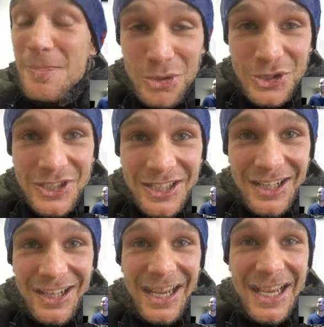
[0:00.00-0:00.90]

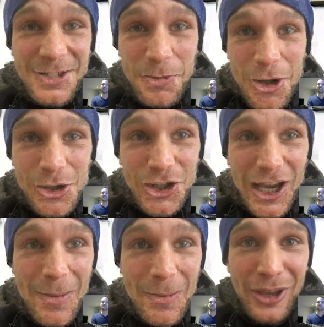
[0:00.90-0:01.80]
Brazil against the world
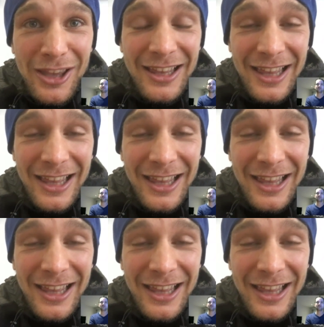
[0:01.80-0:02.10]
champion, and